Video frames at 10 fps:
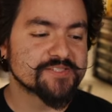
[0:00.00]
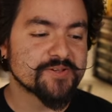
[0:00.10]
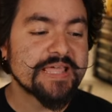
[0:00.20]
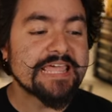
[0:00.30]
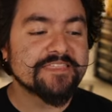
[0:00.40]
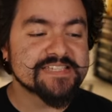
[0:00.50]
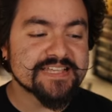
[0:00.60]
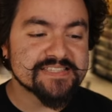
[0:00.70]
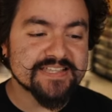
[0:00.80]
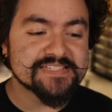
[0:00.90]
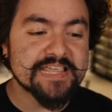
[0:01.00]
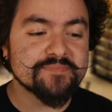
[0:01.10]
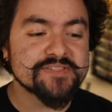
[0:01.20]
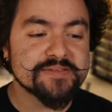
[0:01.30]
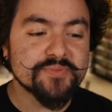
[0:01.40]
So this has that
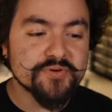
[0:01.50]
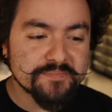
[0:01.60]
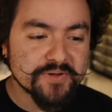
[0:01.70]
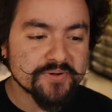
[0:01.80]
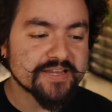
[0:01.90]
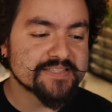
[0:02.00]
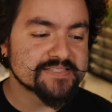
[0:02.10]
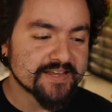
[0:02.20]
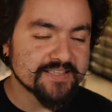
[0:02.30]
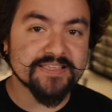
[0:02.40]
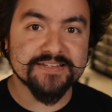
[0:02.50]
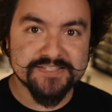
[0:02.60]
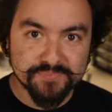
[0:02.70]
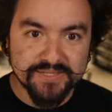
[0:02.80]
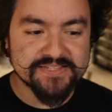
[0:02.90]
same symbol component inside it that
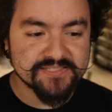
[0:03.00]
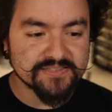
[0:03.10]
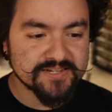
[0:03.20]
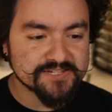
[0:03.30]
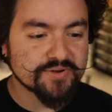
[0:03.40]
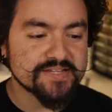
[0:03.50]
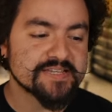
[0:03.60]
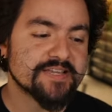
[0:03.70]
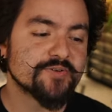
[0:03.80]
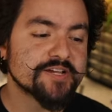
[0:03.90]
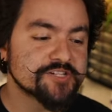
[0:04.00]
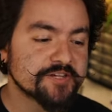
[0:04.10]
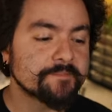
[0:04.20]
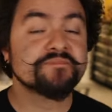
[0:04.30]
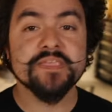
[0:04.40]
displays the latest price and direction.